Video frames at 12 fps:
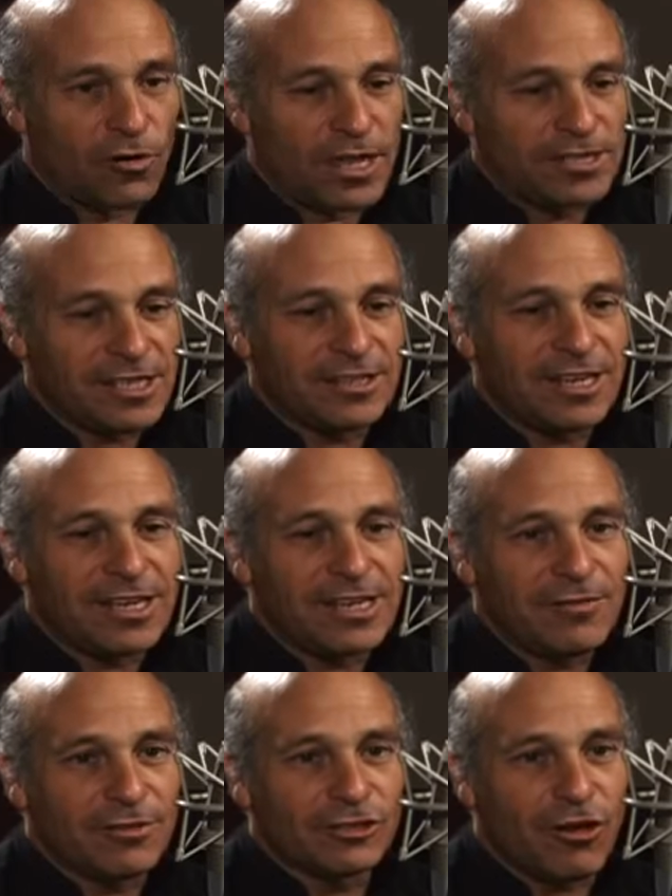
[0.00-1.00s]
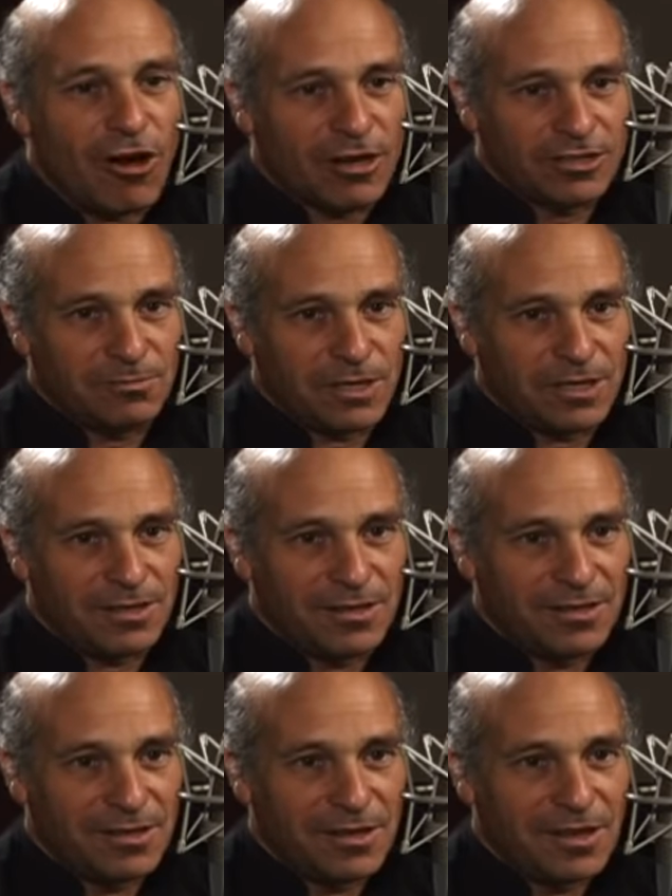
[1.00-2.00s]
uh, or they said they didn't even talk to me.
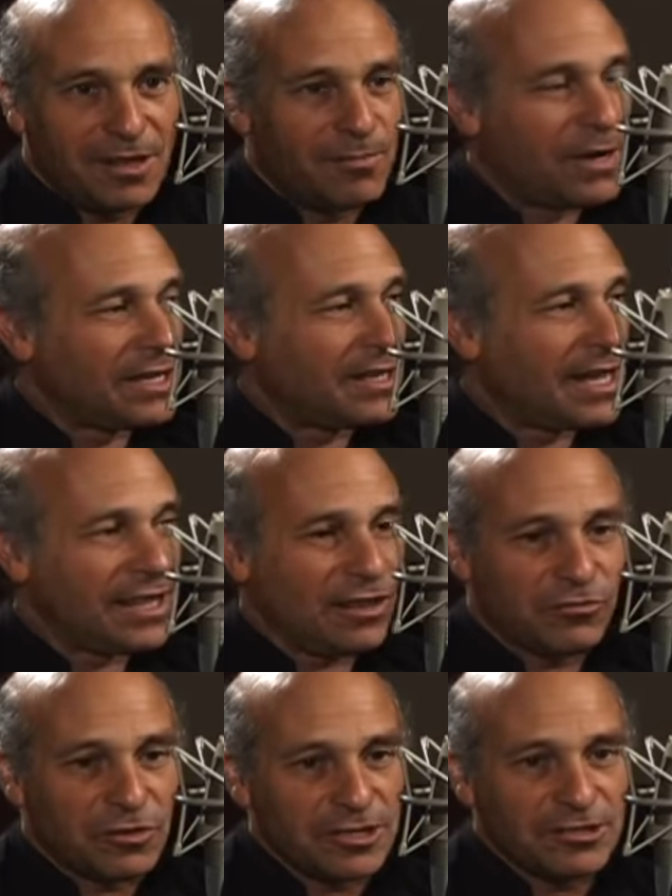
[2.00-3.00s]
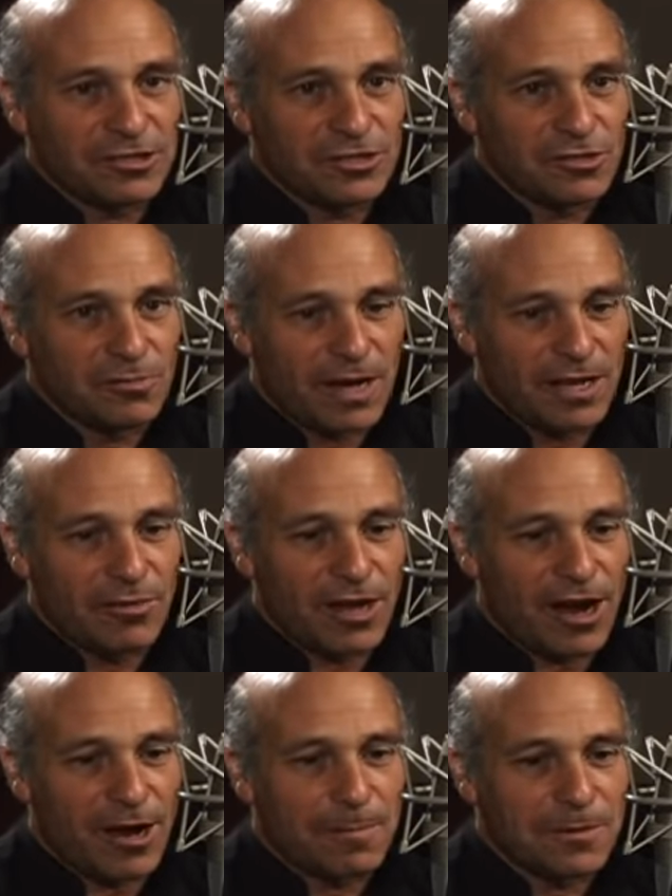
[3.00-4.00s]
But and they threatened to sue, by the
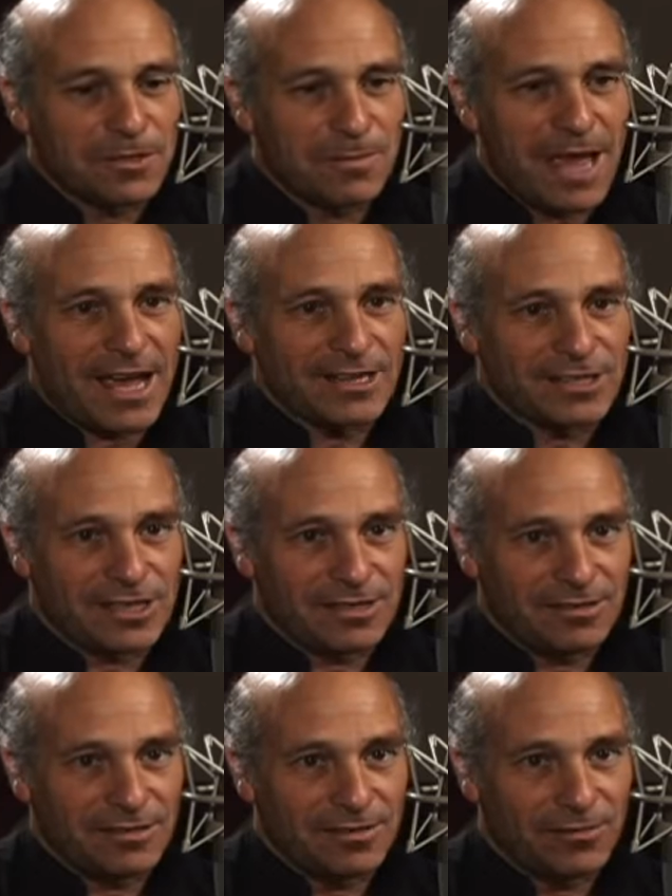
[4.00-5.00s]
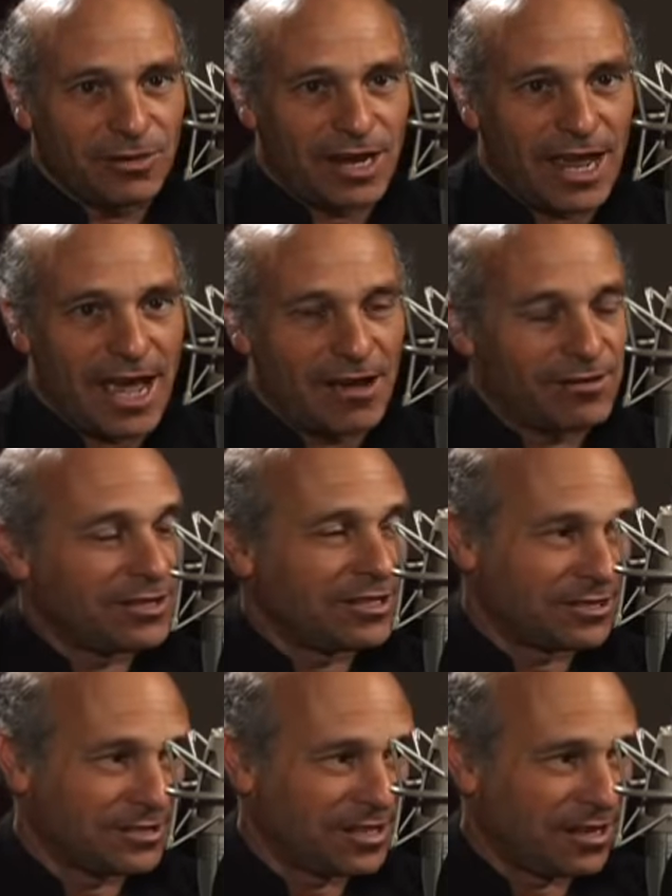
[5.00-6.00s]
way, Harper's Magazine when I outed
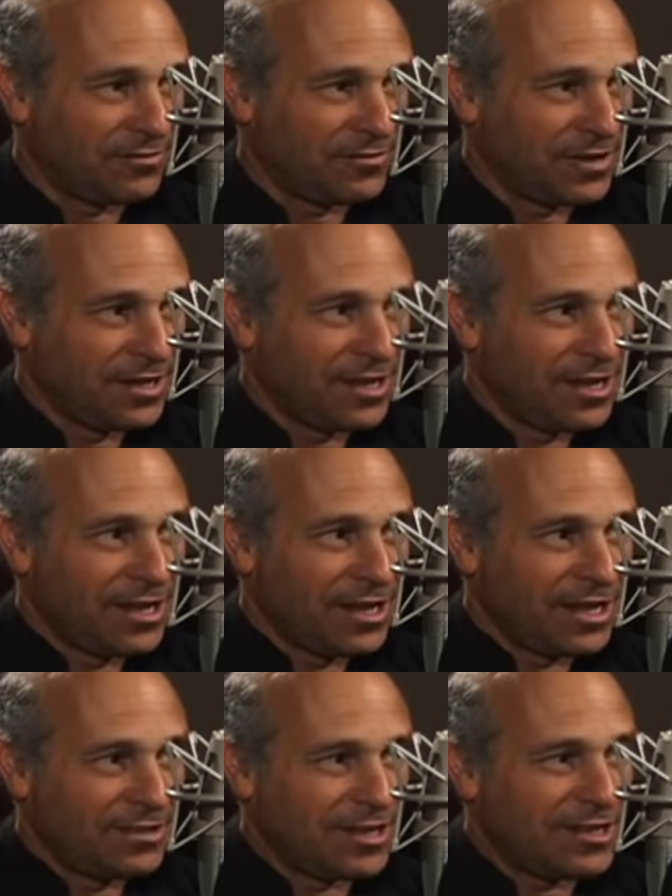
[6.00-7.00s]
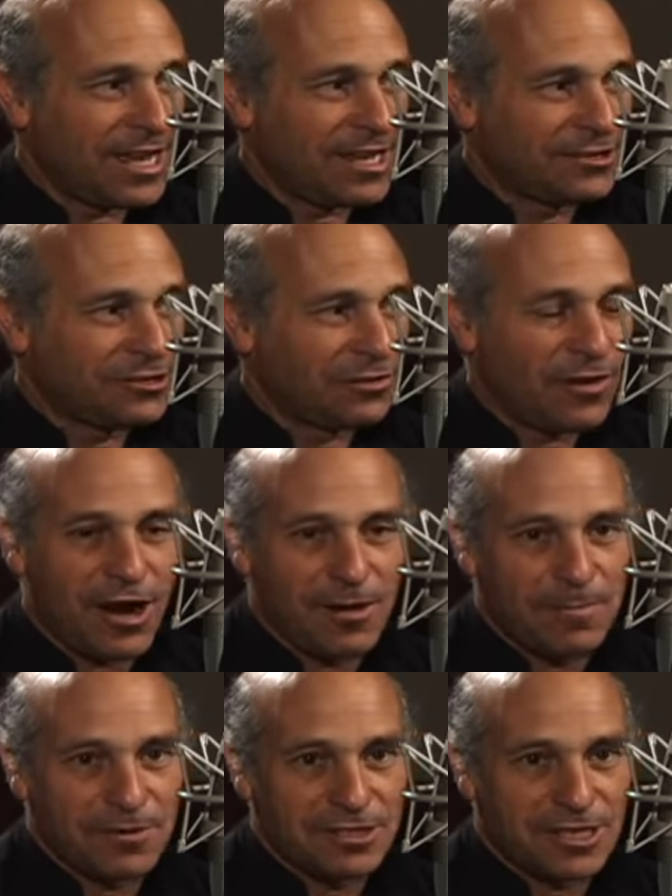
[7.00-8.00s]
this stuff. Then the editor of
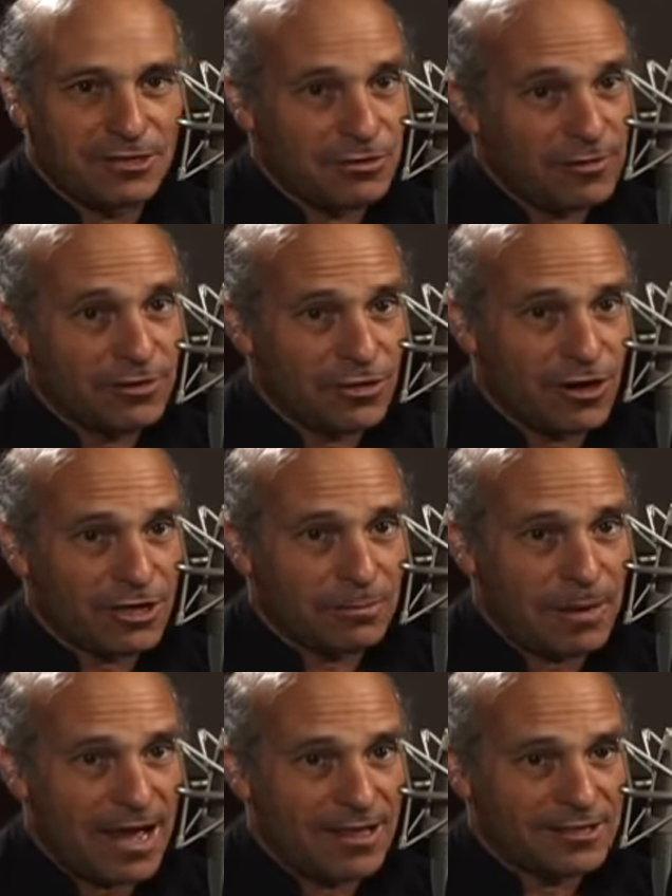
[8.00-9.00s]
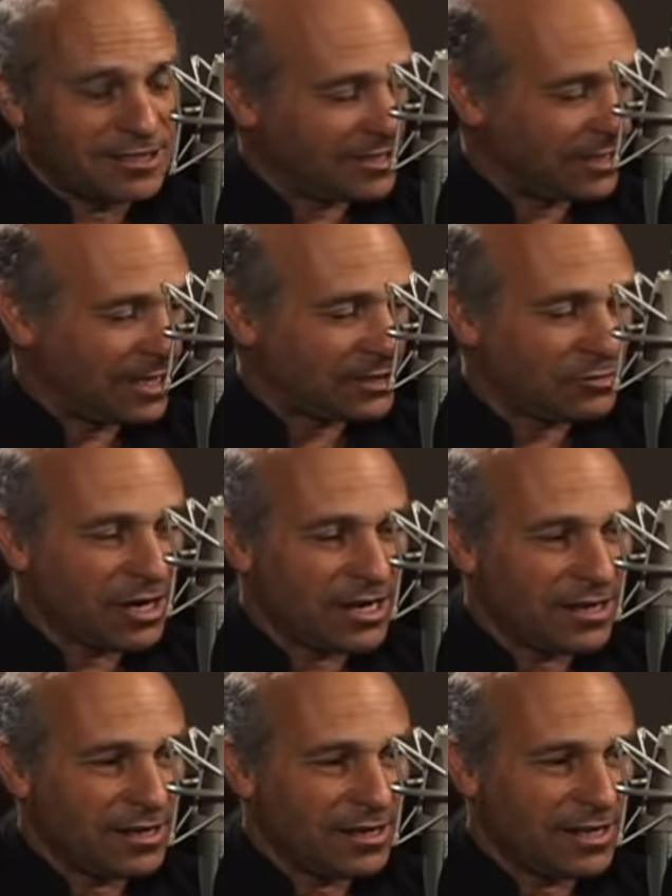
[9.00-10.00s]
Harper's said, "You never talked to Palast." They said, "That's
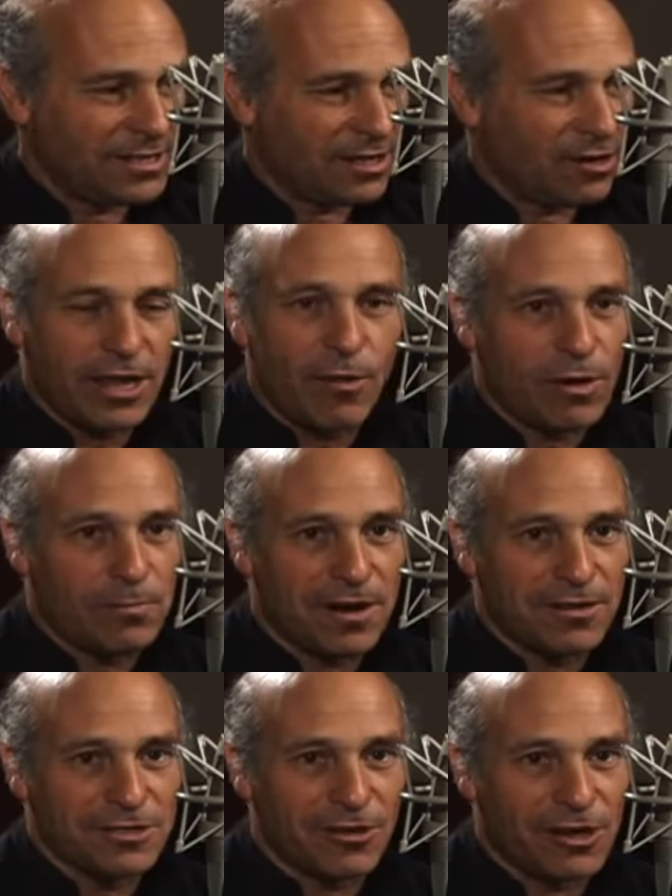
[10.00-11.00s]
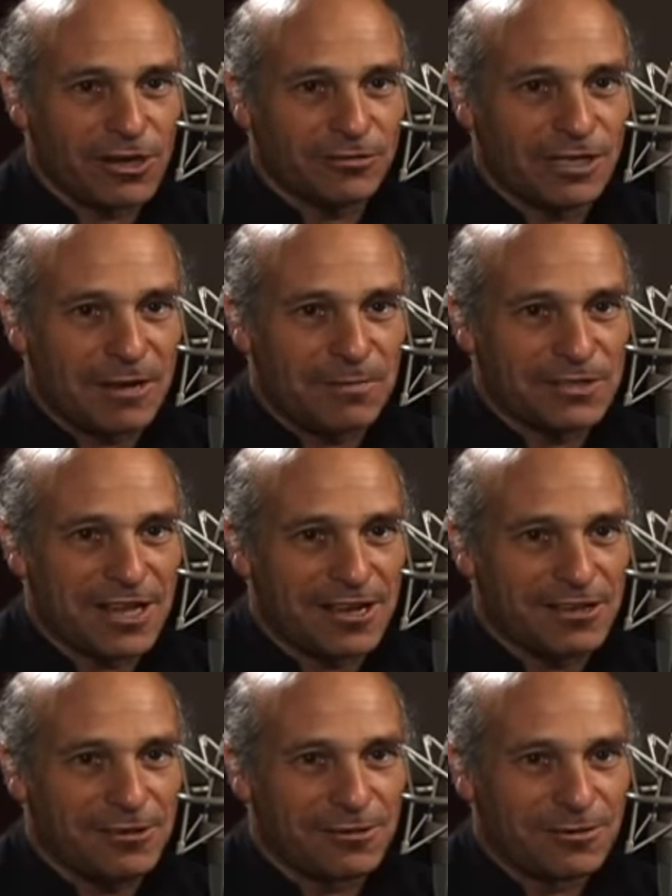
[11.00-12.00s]
right." And they said, "Okay, what part of this audio tape is
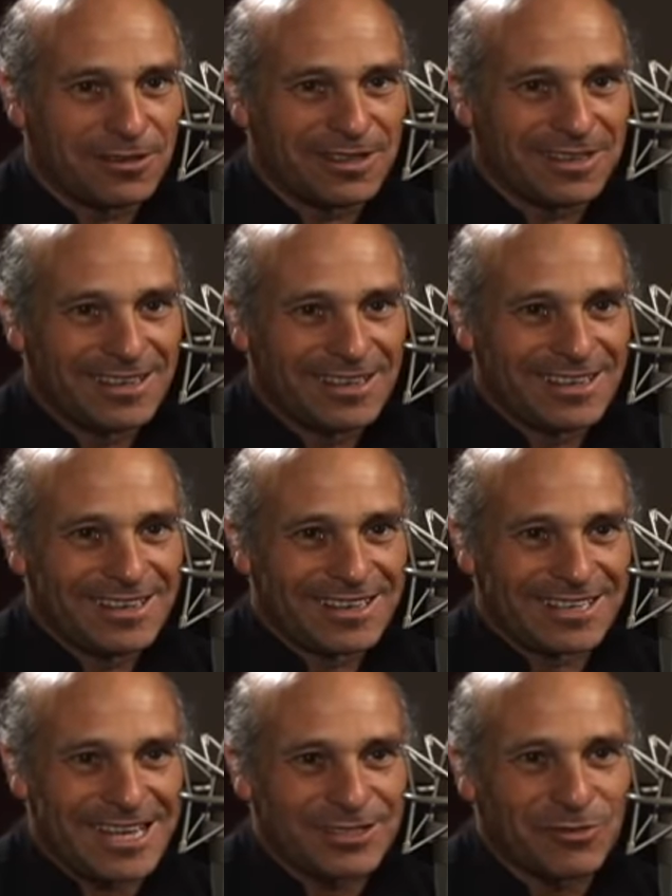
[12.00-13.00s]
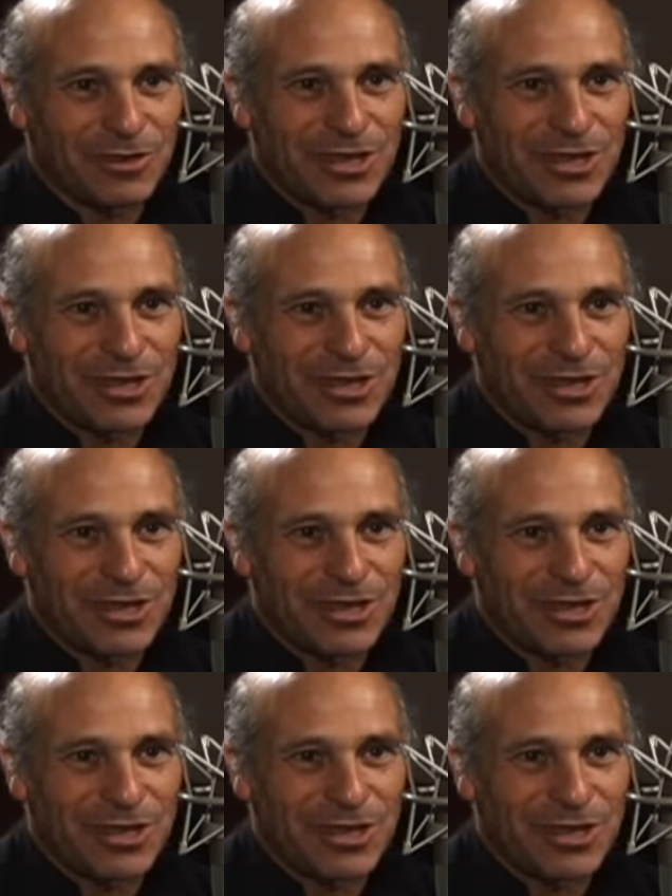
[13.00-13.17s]
not you?" Because that's